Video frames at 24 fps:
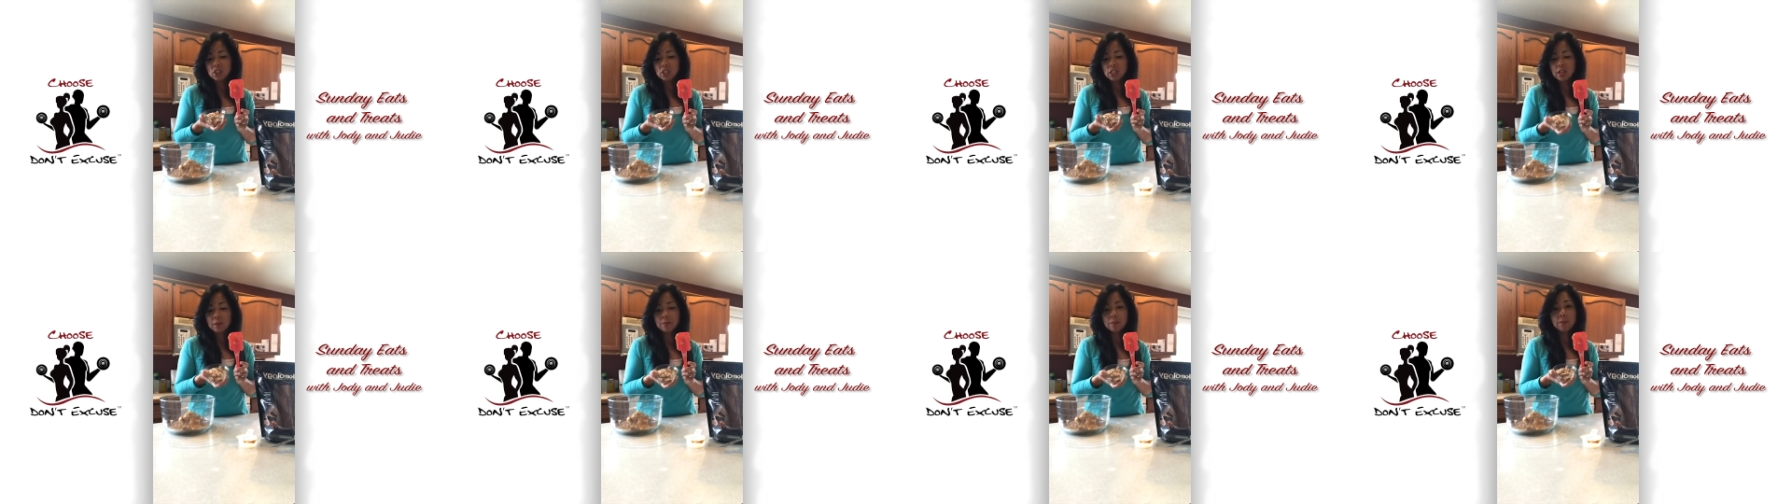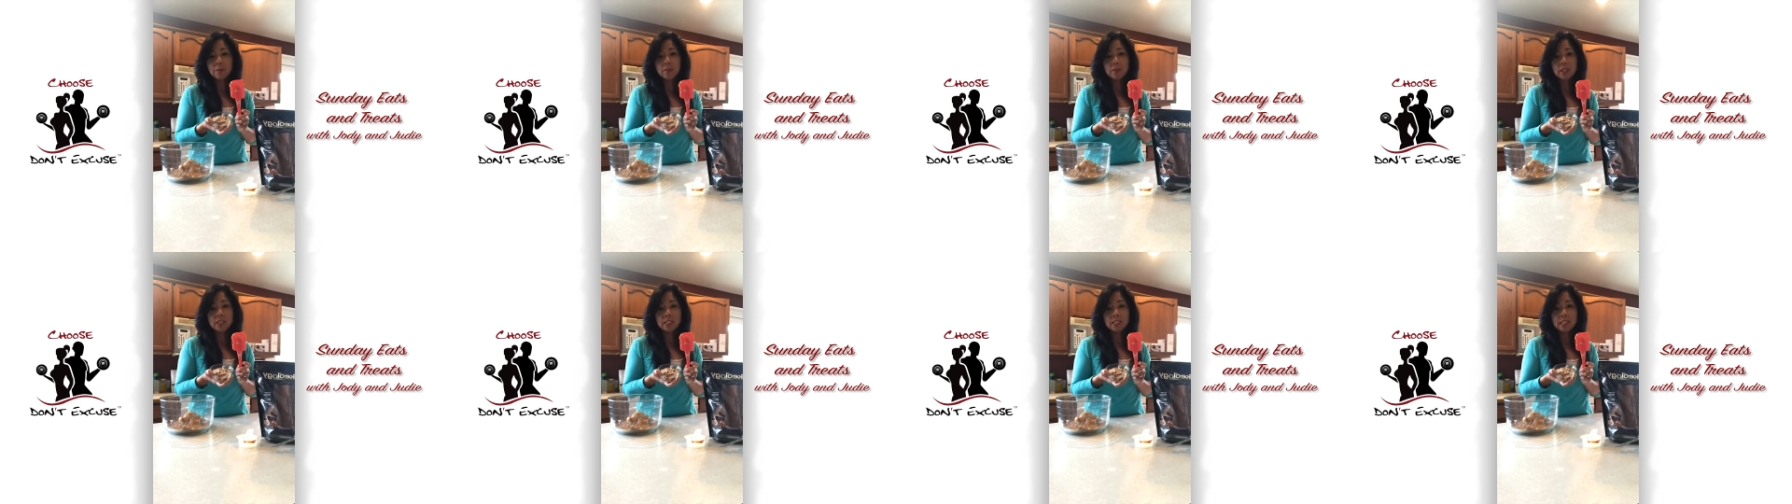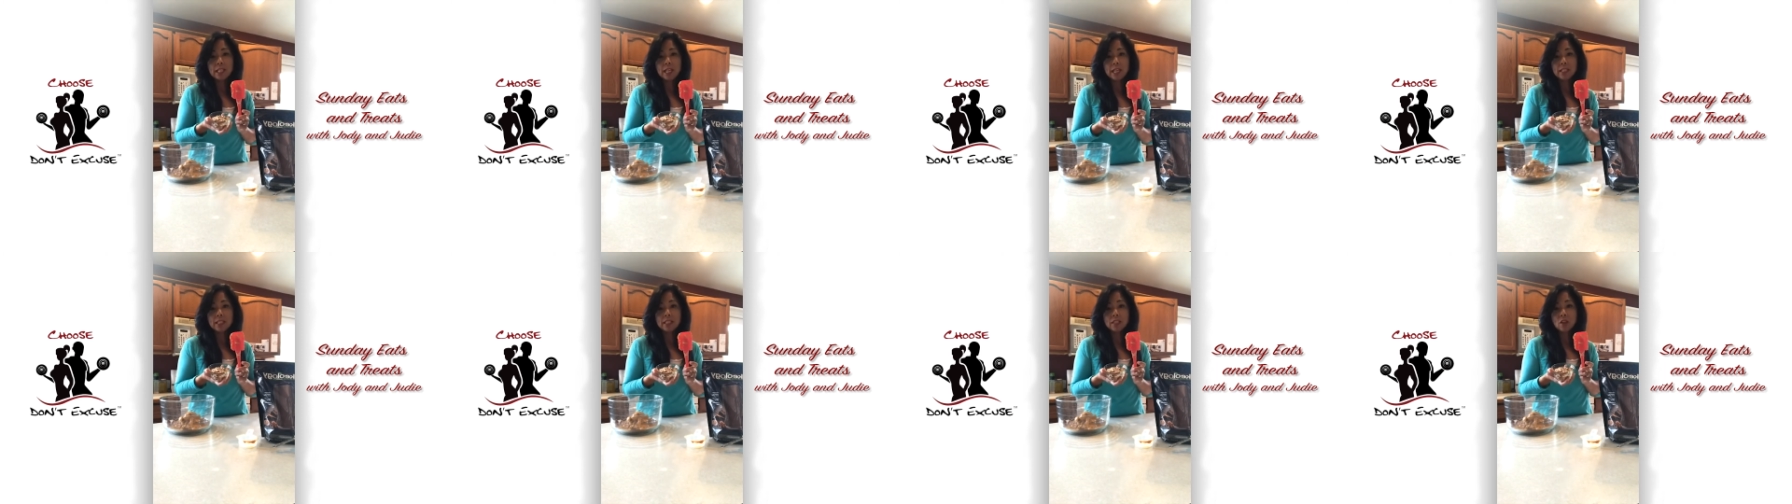kept them in the
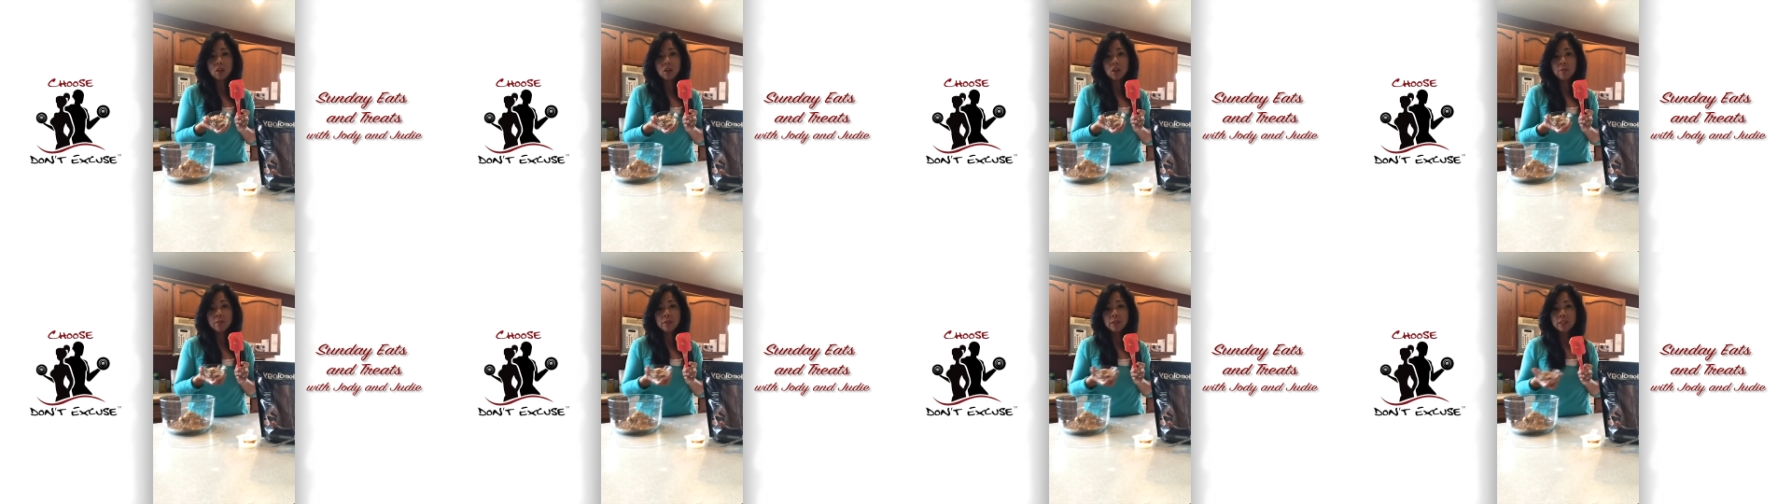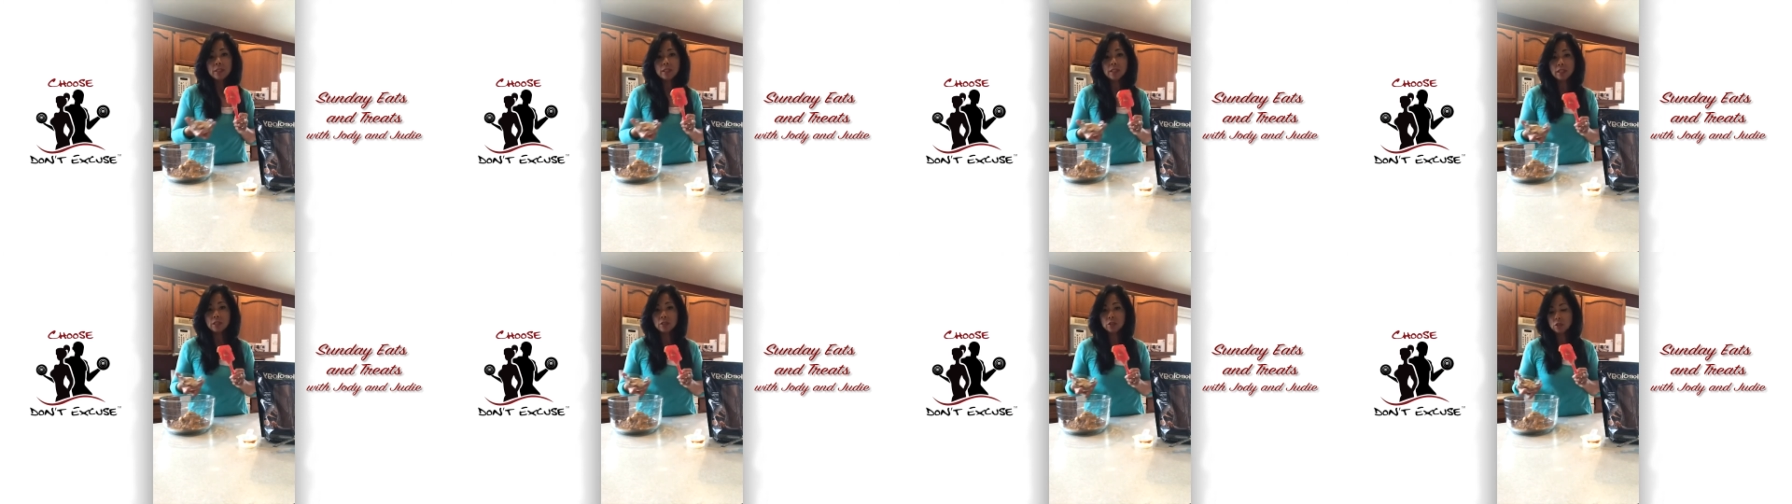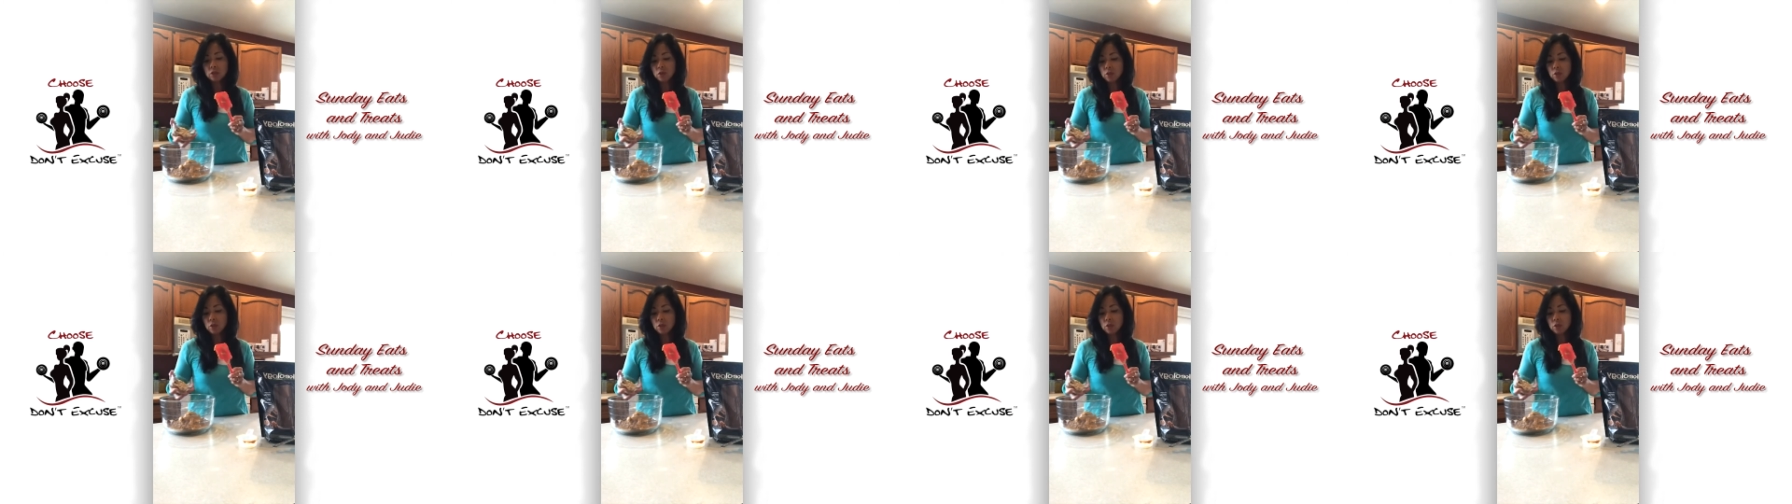sliced almonds, and